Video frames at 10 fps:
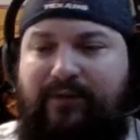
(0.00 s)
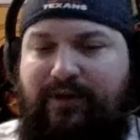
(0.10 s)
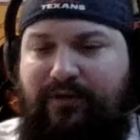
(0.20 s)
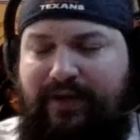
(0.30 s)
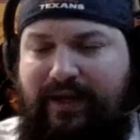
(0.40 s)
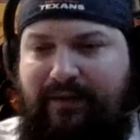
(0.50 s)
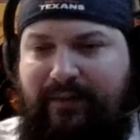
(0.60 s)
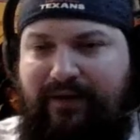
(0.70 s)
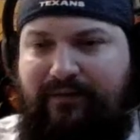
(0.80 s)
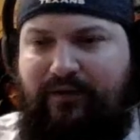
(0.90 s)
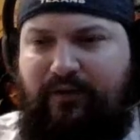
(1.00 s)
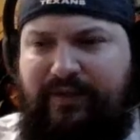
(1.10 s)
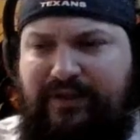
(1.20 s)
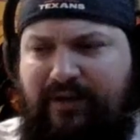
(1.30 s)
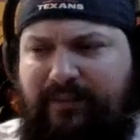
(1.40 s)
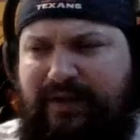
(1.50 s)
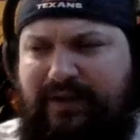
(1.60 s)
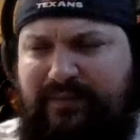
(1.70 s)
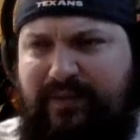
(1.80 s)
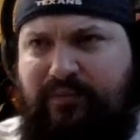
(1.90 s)
We know the animated film is coming.
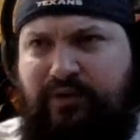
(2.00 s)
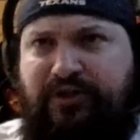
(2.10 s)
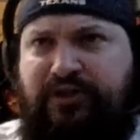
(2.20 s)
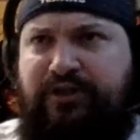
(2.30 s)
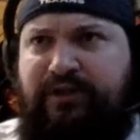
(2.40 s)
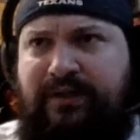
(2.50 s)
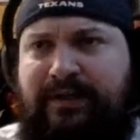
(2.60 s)
That's been pushed.